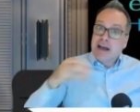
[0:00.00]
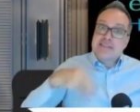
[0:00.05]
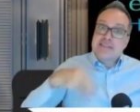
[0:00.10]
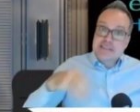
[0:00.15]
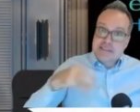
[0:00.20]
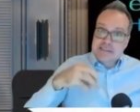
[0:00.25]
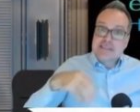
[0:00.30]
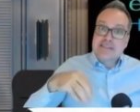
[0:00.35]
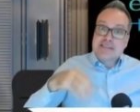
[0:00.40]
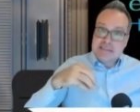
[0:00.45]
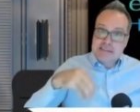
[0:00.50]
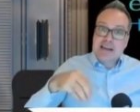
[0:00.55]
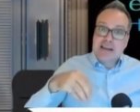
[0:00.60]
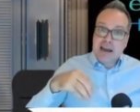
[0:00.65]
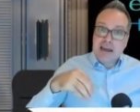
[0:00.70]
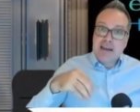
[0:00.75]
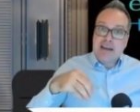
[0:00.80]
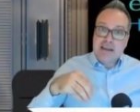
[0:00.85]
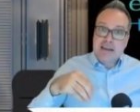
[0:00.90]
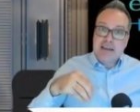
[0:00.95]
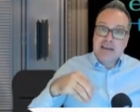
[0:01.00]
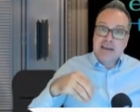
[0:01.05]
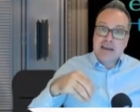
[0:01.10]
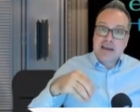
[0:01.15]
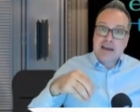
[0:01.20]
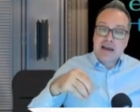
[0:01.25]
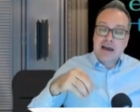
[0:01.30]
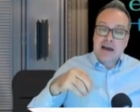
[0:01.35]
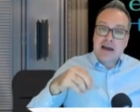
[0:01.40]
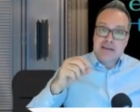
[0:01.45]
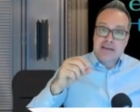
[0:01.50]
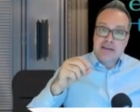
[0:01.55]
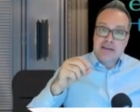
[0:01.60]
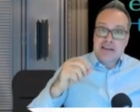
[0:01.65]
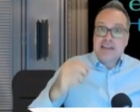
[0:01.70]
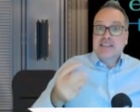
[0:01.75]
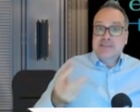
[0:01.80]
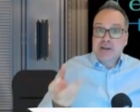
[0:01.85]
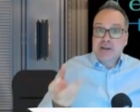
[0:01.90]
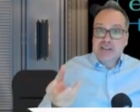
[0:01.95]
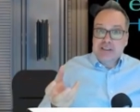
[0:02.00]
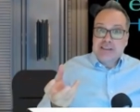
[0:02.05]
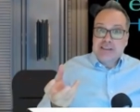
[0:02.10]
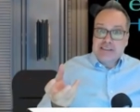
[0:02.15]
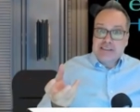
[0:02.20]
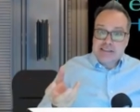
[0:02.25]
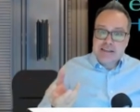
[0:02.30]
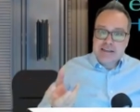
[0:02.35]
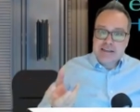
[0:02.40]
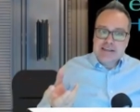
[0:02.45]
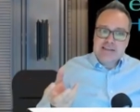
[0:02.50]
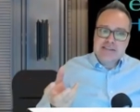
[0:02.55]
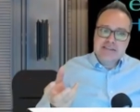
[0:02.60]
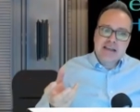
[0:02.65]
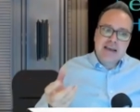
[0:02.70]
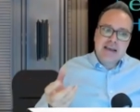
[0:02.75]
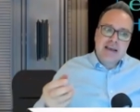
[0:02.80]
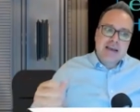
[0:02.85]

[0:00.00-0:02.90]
us as a society in especially in cities.